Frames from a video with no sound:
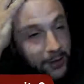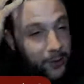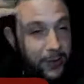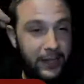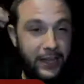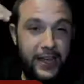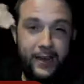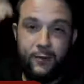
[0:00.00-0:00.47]
They
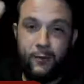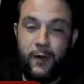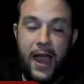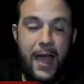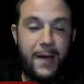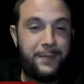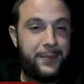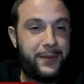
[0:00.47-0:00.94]
were like
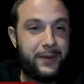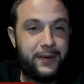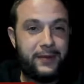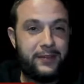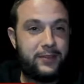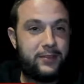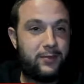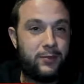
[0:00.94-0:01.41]

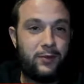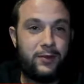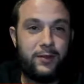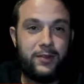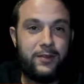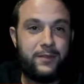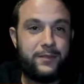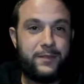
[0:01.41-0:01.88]
rapping through
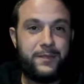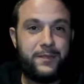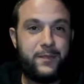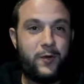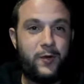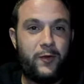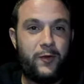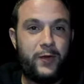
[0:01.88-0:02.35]
the
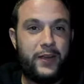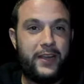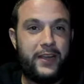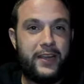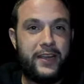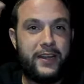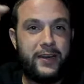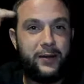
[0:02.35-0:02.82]

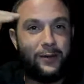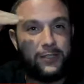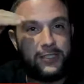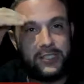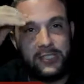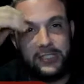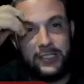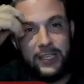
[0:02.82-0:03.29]
movie, and it
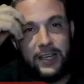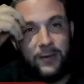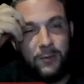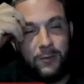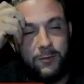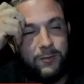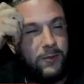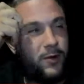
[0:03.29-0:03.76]
was just like
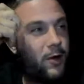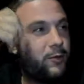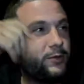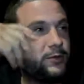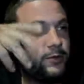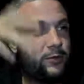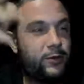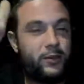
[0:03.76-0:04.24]

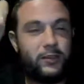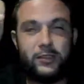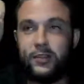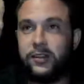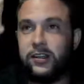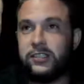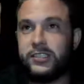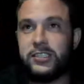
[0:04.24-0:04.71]
going through
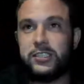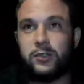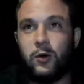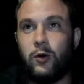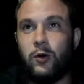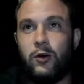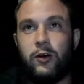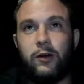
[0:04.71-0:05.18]
a
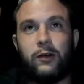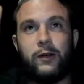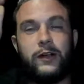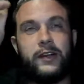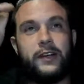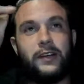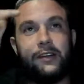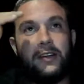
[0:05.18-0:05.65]
store,
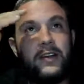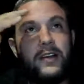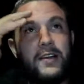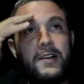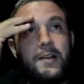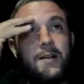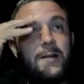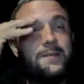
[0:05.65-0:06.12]
and
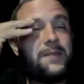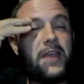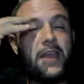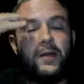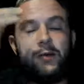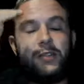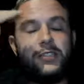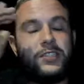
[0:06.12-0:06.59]

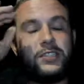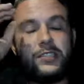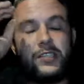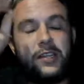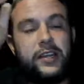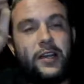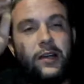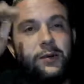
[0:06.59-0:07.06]
it was
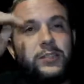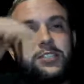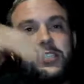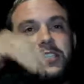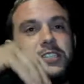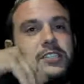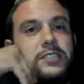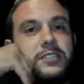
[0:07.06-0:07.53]

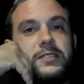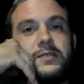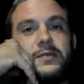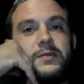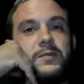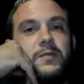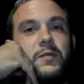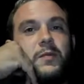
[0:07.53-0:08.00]
just
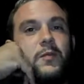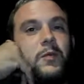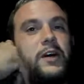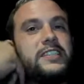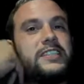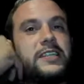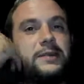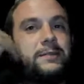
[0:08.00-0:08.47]

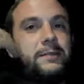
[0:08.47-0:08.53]
wasn't.